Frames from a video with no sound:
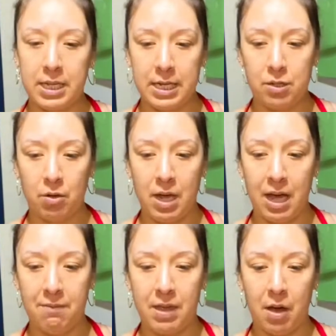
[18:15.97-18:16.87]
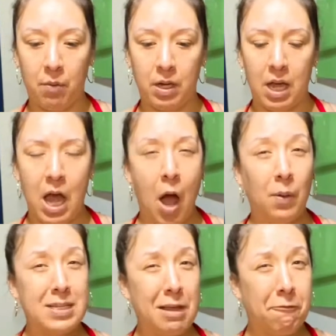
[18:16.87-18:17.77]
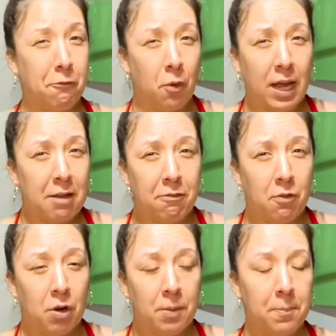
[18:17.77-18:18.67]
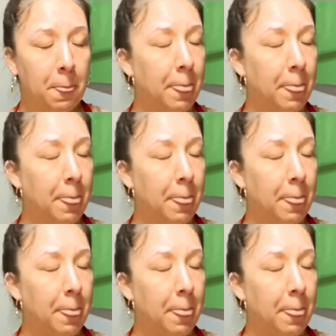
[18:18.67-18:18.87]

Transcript: I don't have that one. I want to say 484,